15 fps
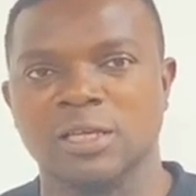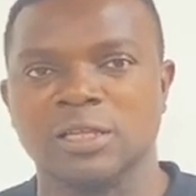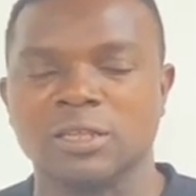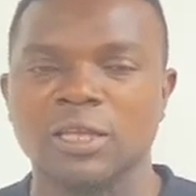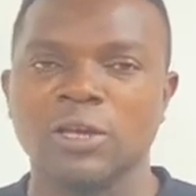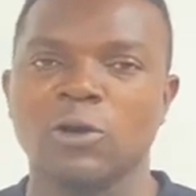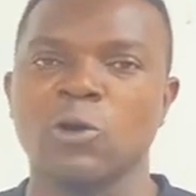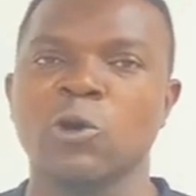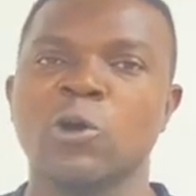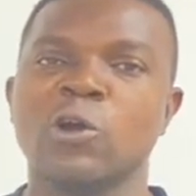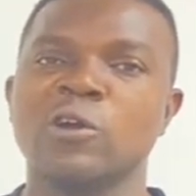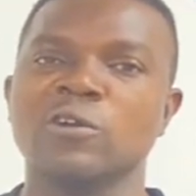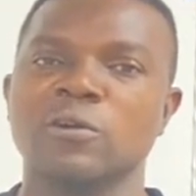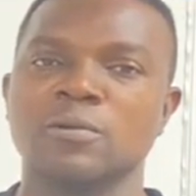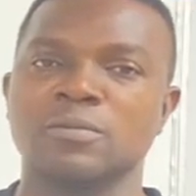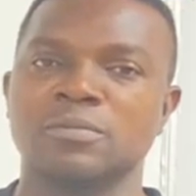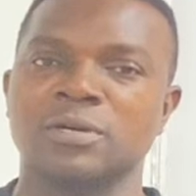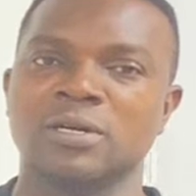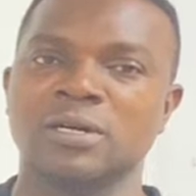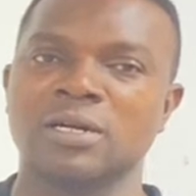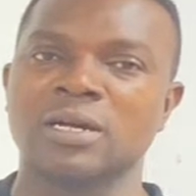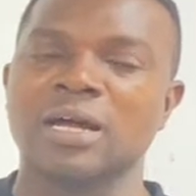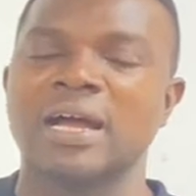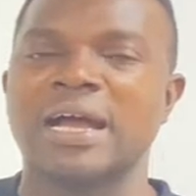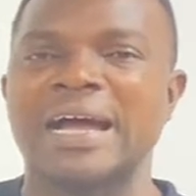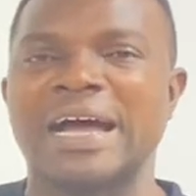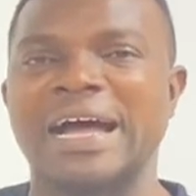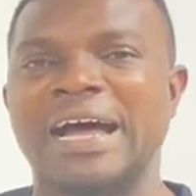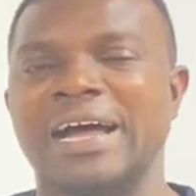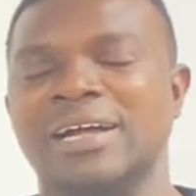the whole number
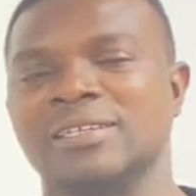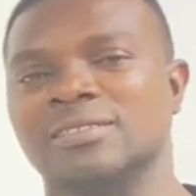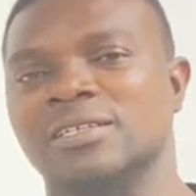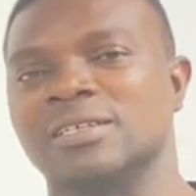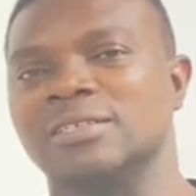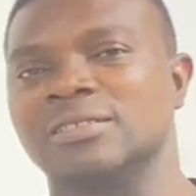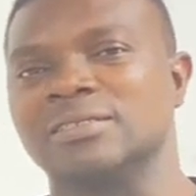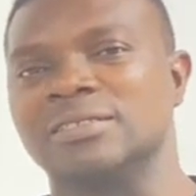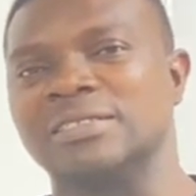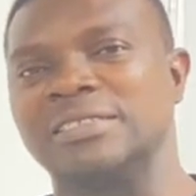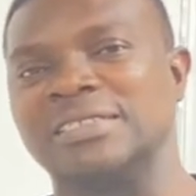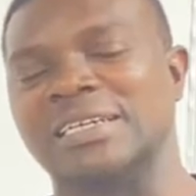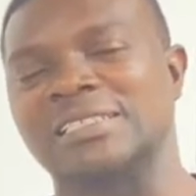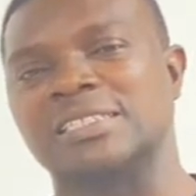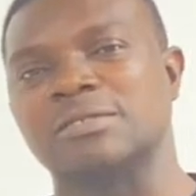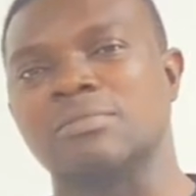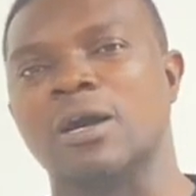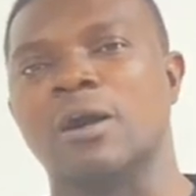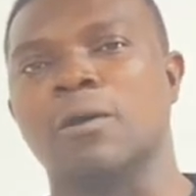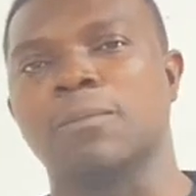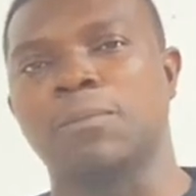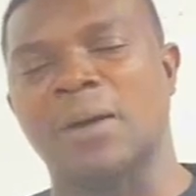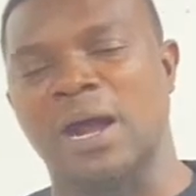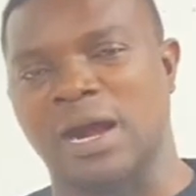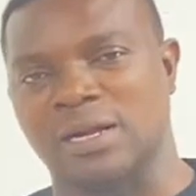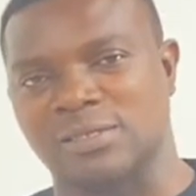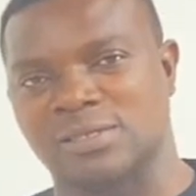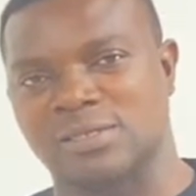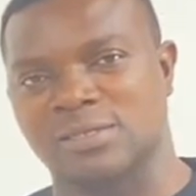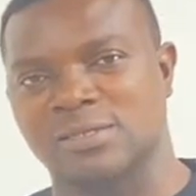and the decimal
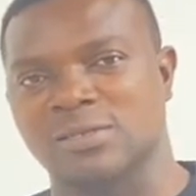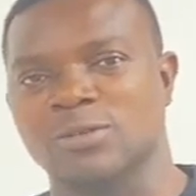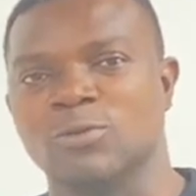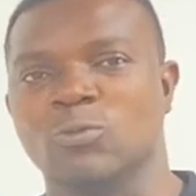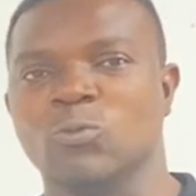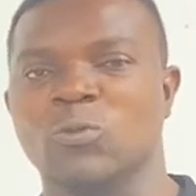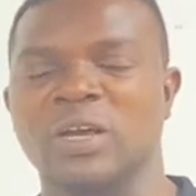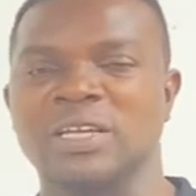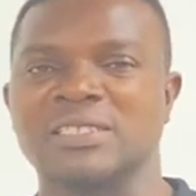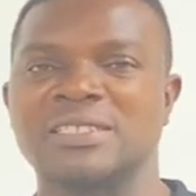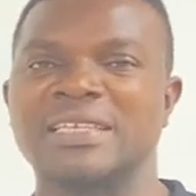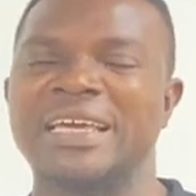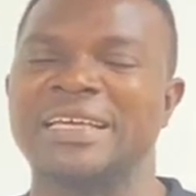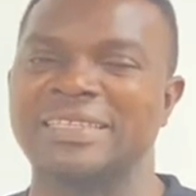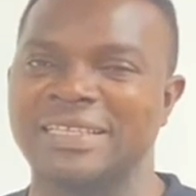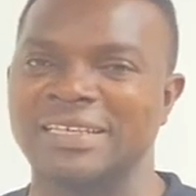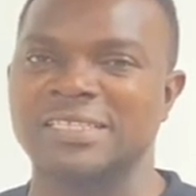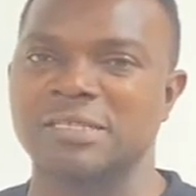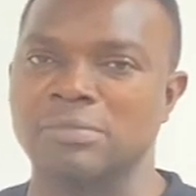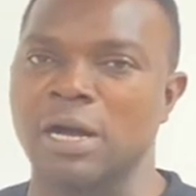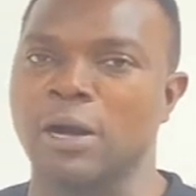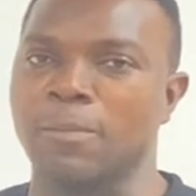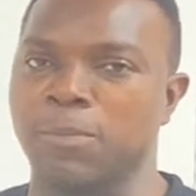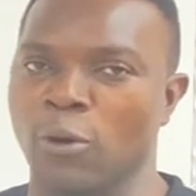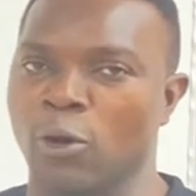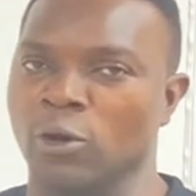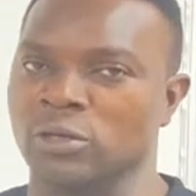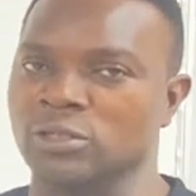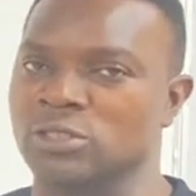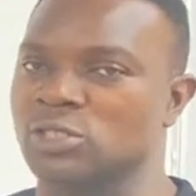parts with a decimal
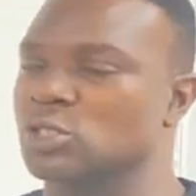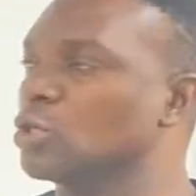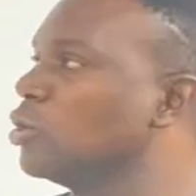point.